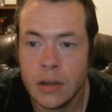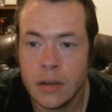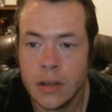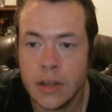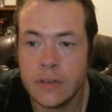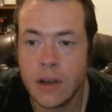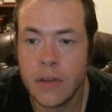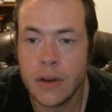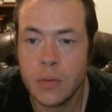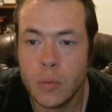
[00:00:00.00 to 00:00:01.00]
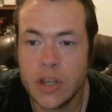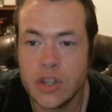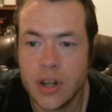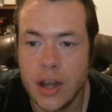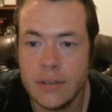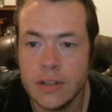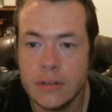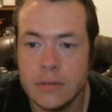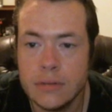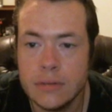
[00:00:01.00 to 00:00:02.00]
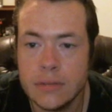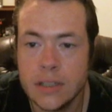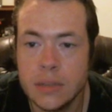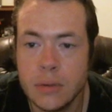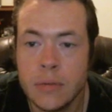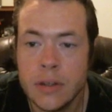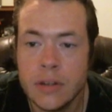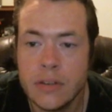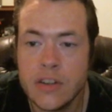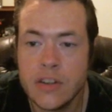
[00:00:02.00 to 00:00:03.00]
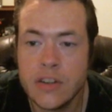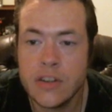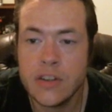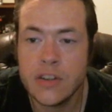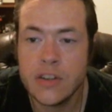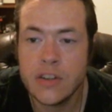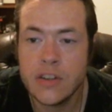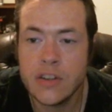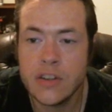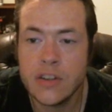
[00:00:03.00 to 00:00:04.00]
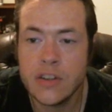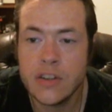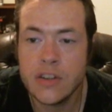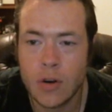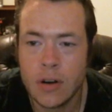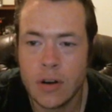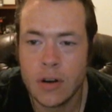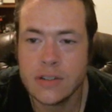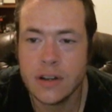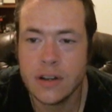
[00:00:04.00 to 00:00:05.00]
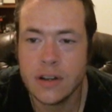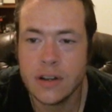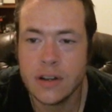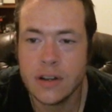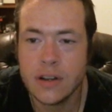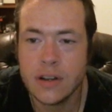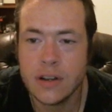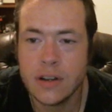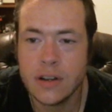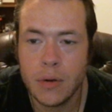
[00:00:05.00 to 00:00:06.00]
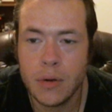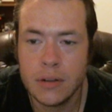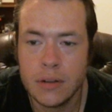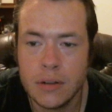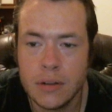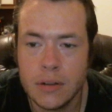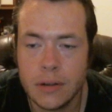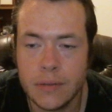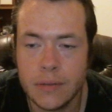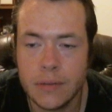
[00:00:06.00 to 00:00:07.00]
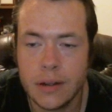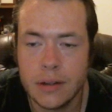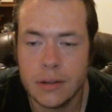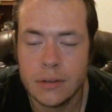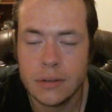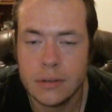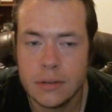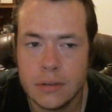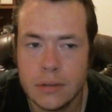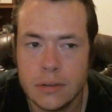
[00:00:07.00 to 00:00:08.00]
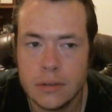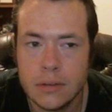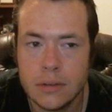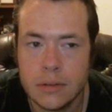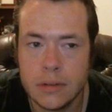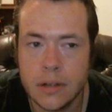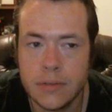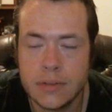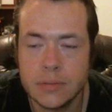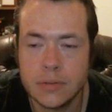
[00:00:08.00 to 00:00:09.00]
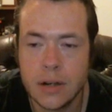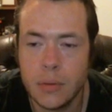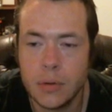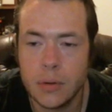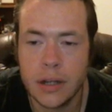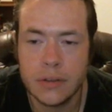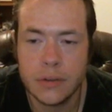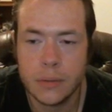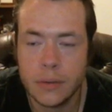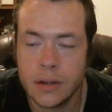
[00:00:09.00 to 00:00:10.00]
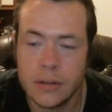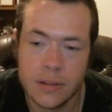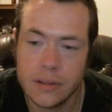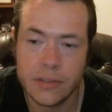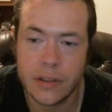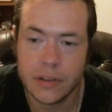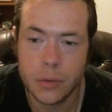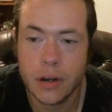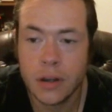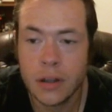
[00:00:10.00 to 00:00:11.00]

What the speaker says: It's on there. Wiki should have it. Well. Tenchi Muyo S4 is on Funimation now. Do I have to subscribe? What do I gotta do? I don't feel like doing it.